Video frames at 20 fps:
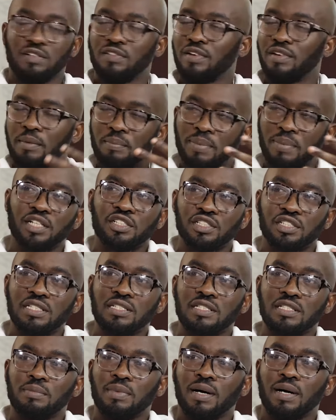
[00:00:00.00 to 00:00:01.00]
they're very
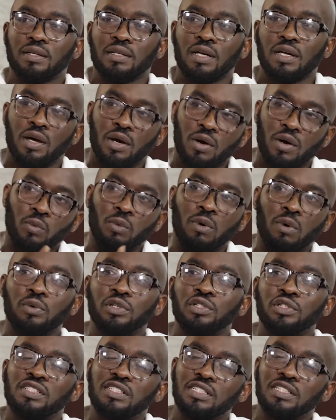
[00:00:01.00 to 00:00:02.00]
passionate about, what
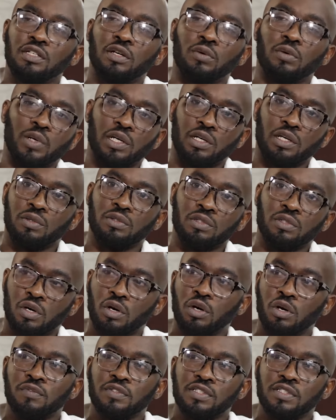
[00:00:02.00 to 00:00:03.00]
would you see were your own
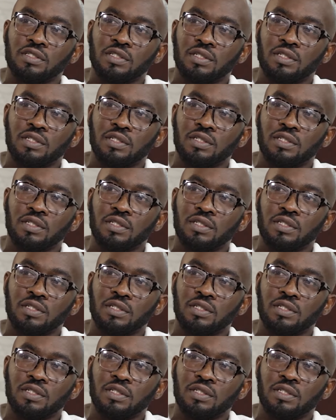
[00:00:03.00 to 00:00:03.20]
curves?